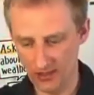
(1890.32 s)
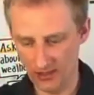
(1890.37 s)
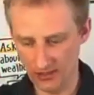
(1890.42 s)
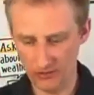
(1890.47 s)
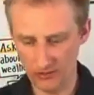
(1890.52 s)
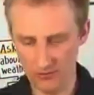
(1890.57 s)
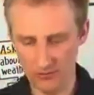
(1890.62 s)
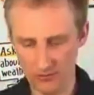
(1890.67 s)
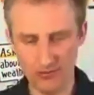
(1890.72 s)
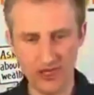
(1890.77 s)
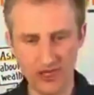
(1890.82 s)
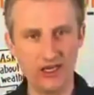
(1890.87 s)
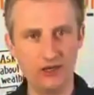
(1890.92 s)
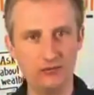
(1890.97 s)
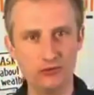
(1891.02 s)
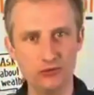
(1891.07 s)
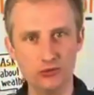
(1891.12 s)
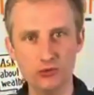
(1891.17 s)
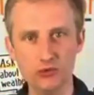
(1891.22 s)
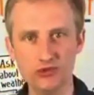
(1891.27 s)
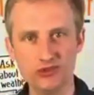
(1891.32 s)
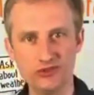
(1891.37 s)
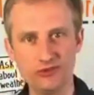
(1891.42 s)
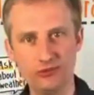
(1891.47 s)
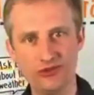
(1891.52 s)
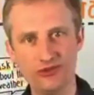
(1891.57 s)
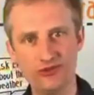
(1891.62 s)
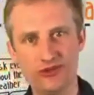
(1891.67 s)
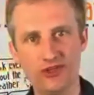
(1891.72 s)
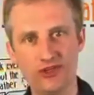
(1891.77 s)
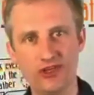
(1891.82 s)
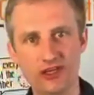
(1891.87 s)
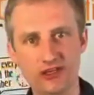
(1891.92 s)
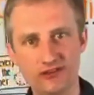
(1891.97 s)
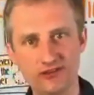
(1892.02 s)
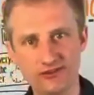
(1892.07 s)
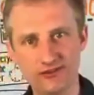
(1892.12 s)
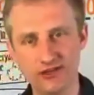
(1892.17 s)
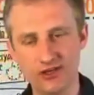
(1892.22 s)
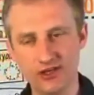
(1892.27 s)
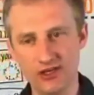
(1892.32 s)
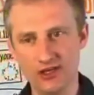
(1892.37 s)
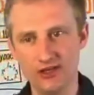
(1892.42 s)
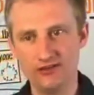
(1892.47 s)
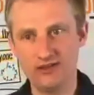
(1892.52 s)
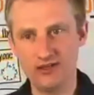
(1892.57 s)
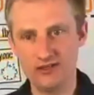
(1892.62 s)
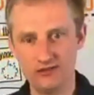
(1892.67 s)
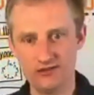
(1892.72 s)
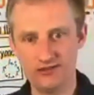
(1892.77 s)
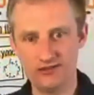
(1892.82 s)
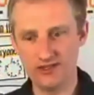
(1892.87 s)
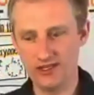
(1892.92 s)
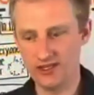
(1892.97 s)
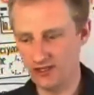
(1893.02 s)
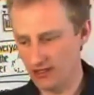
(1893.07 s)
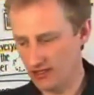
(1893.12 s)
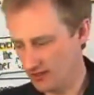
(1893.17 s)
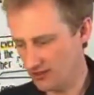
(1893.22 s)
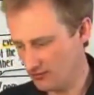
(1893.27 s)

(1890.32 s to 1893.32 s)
make up rules with the kids that you say,